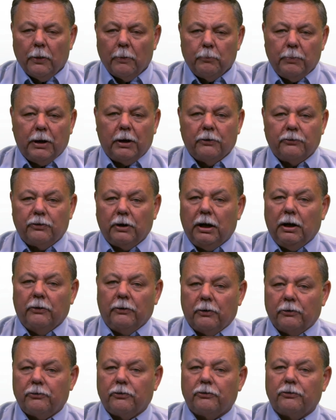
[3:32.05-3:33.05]
because again,
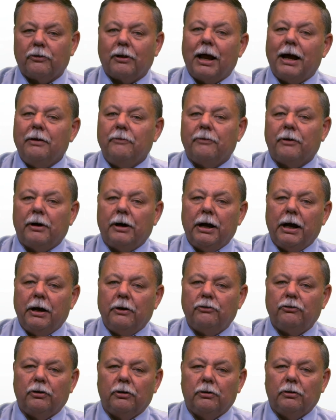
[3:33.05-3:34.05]
there's a slight
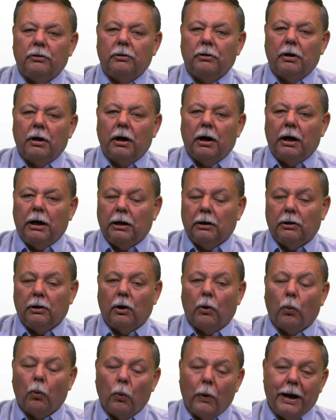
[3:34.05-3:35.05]
variation in
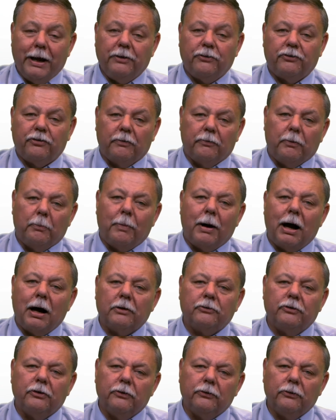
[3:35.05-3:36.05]
weights of the
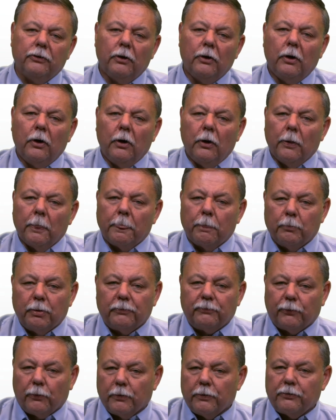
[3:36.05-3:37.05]
boxes, but
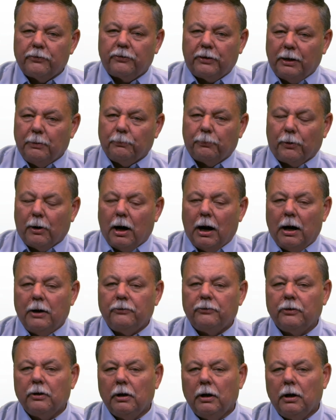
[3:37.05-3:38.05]
for the same price.